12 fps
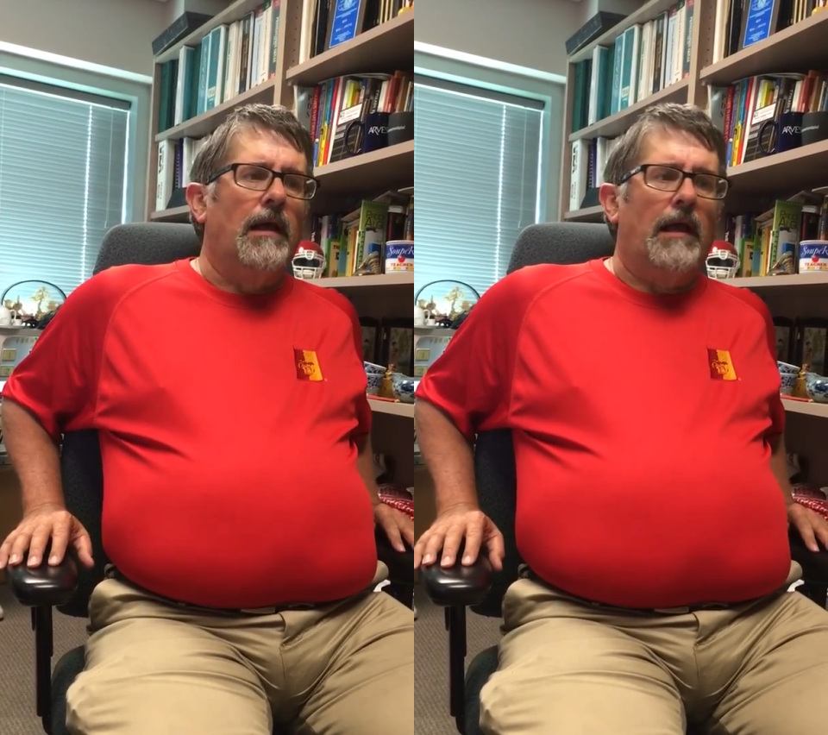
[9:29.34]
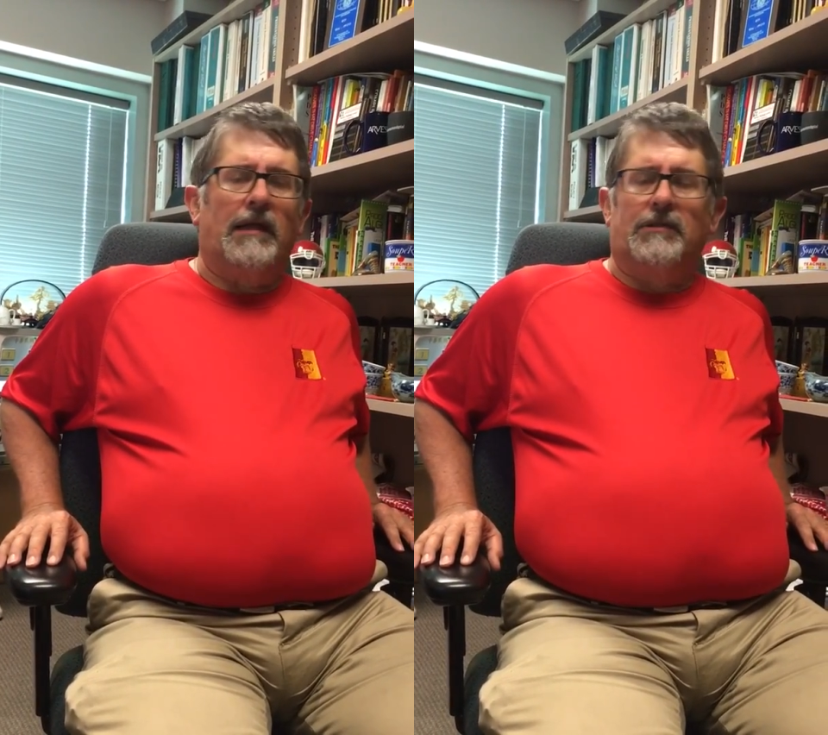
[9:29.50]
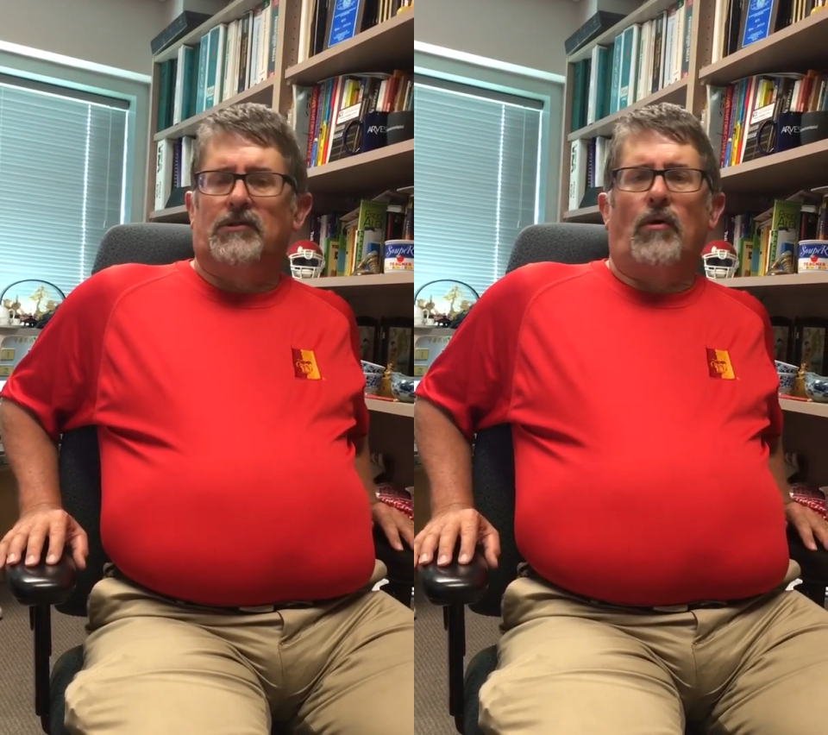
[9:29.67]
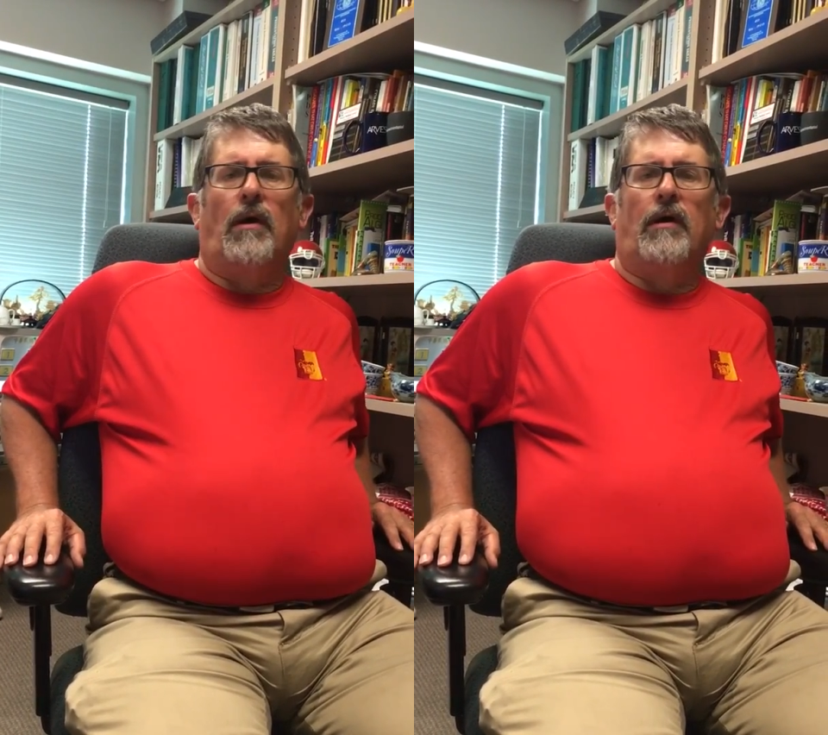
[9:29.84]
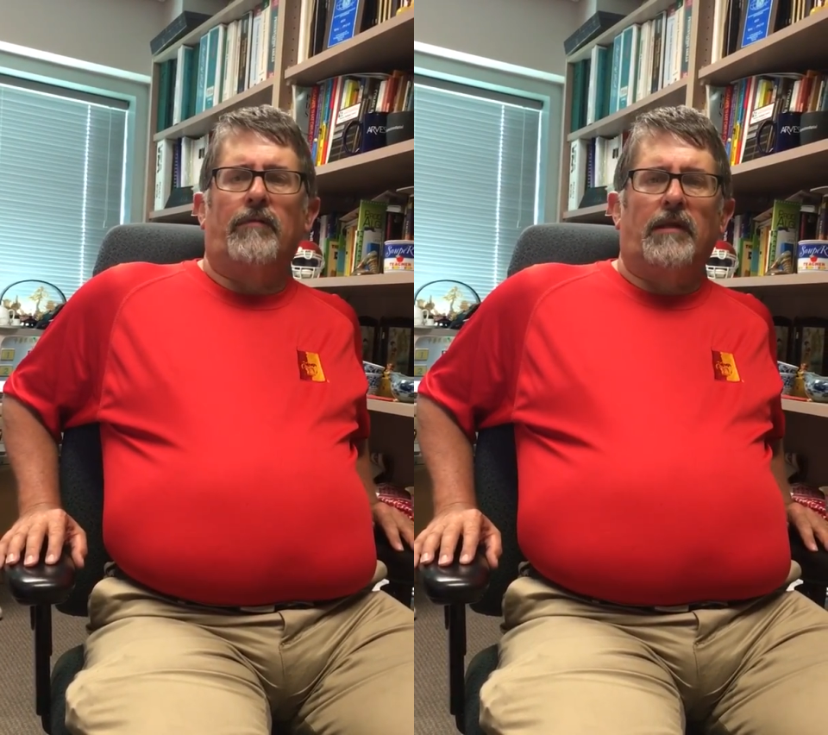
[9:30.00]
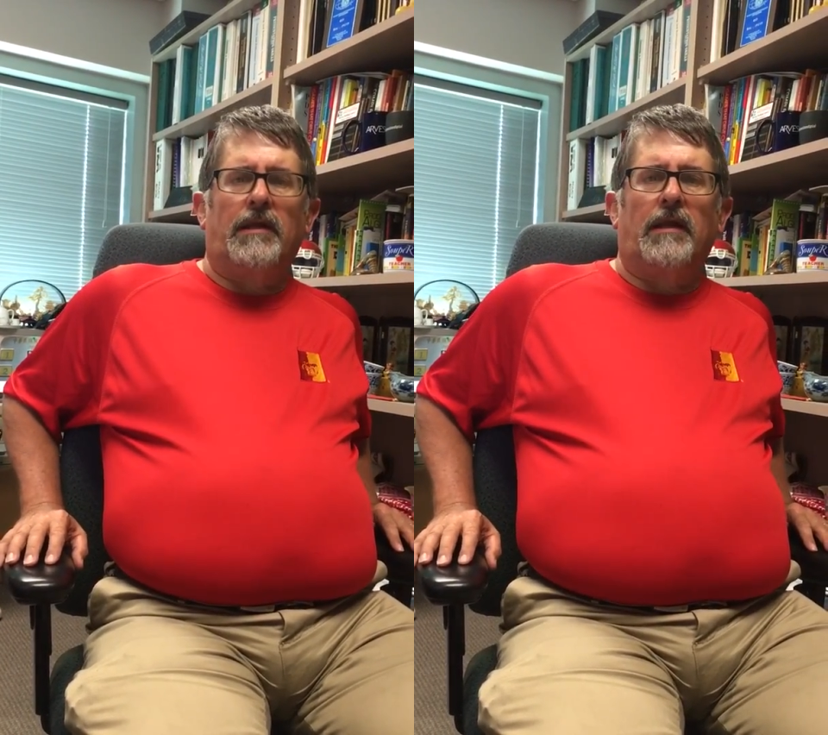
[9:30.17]
and saw
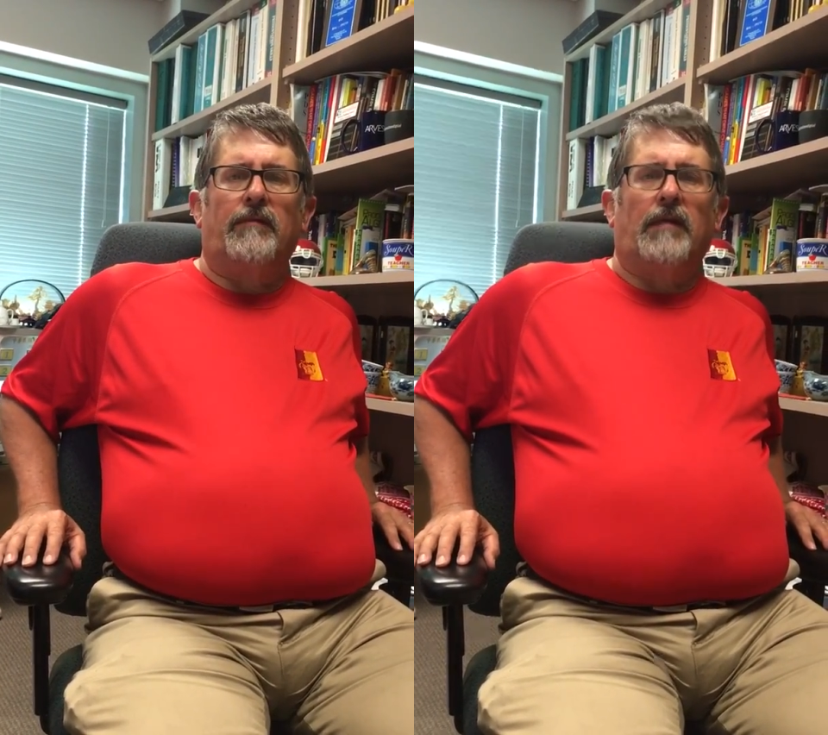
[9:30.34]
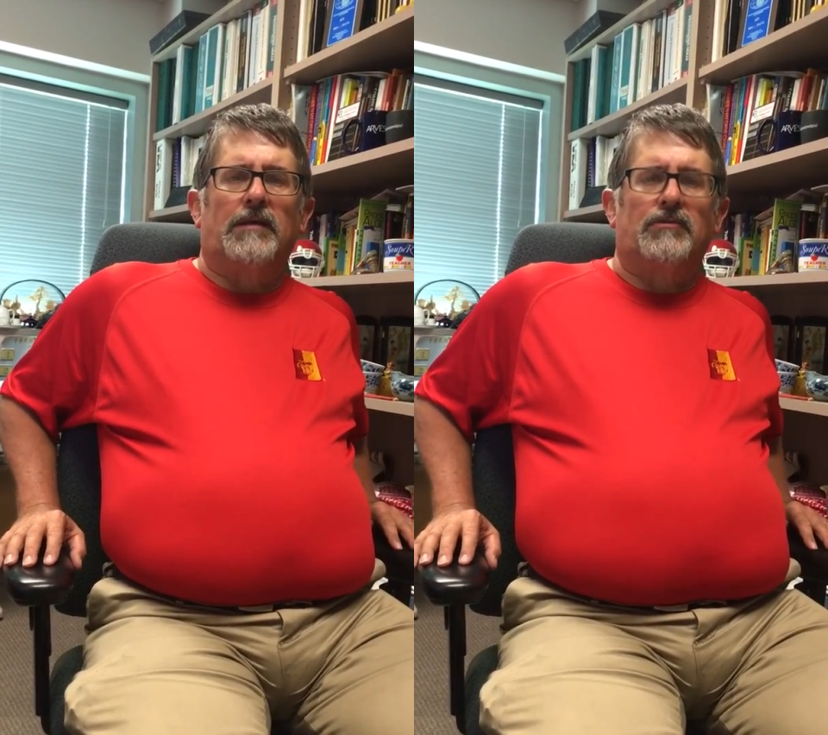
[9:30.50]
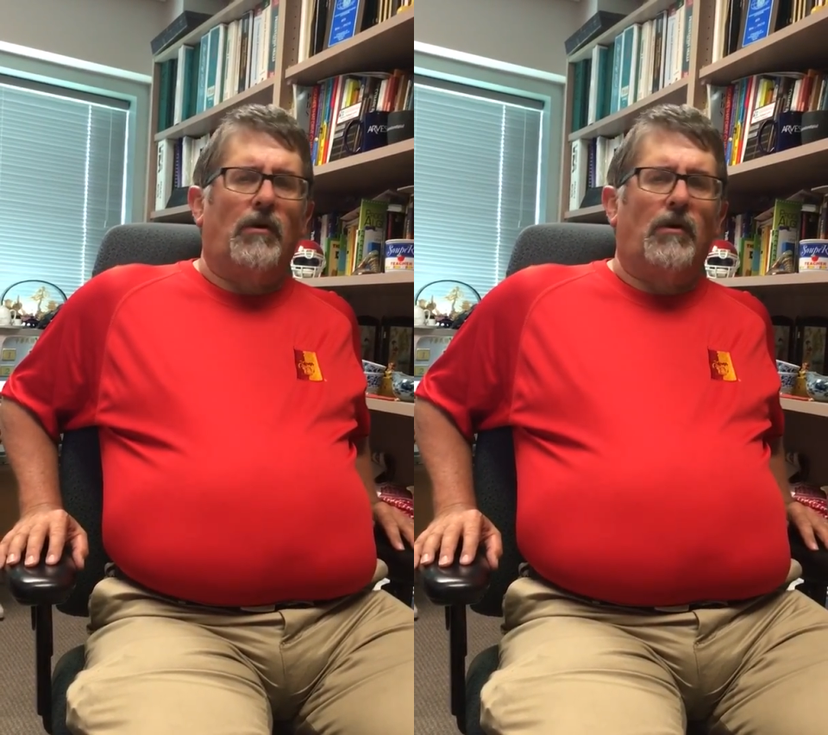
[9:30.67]
how they did that.